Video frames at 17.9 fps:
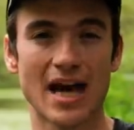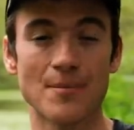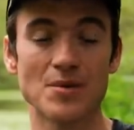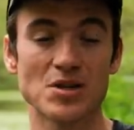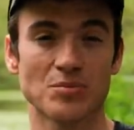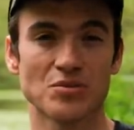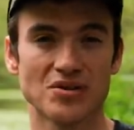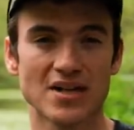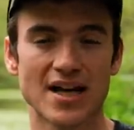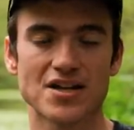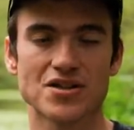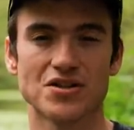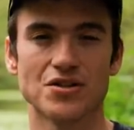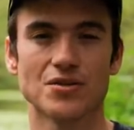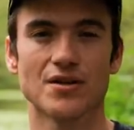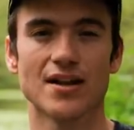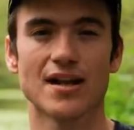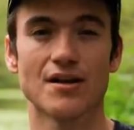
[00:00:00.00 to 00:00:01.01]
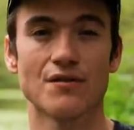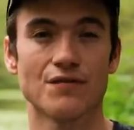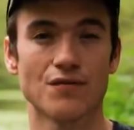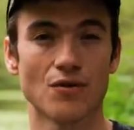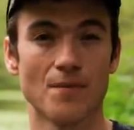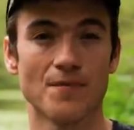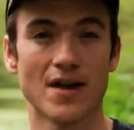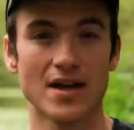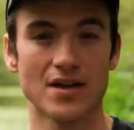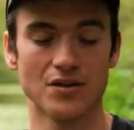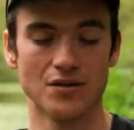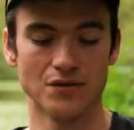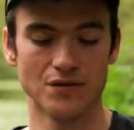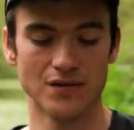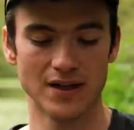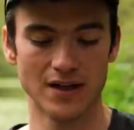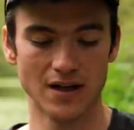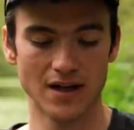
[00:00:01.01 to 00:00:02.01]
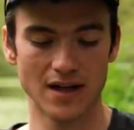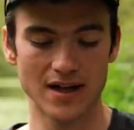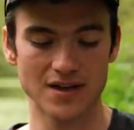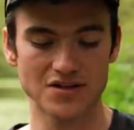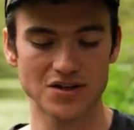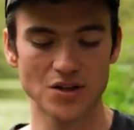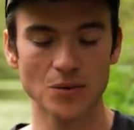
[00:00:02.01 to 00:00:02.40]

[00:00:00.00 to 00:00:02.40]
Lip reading: how much protection you're getting from that UV light.